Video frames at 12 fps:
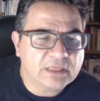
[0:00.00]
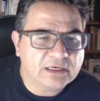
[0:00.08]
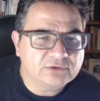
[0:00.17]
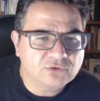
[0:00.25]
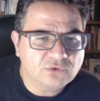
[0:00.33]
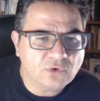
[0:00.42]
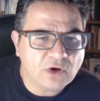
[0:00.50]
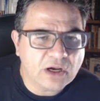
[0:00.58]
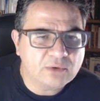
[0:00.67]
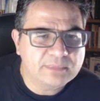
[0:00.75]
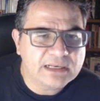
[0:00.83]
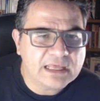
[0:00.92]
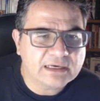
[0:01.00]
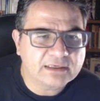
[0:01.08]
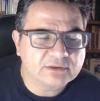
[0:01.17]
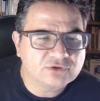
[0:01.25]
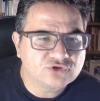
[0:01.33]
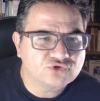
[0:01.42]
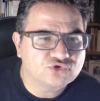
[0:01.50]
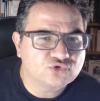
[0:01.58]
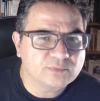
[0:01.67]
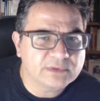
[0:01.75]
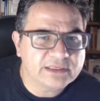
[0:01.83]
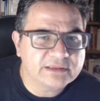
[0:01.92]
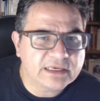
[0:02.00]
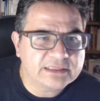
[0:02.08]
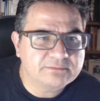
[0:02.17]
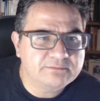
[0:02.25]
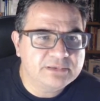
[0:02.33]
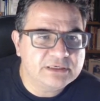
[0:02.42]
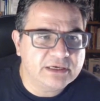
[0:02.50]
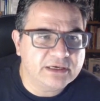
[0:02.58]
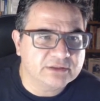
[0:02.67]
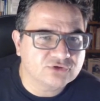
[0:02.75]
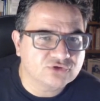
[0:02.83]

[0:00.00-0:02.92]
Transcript: I don't know how black choose to play knight b8.